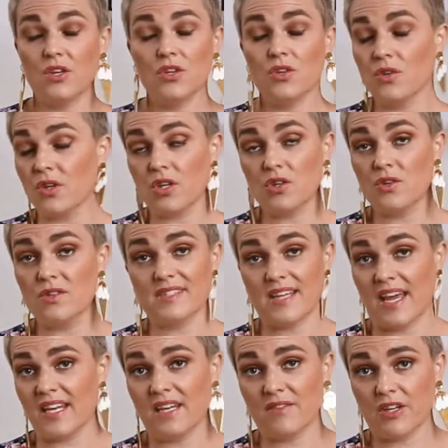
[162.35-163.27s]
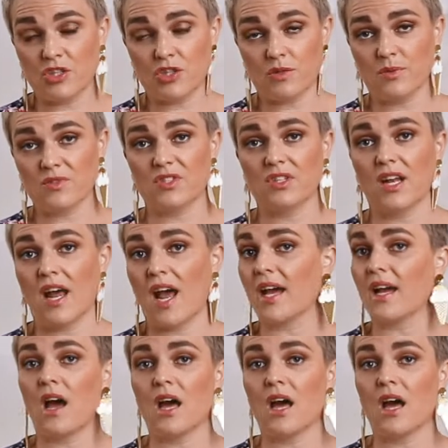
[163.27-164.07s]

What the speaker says: You can use any vegetables you like.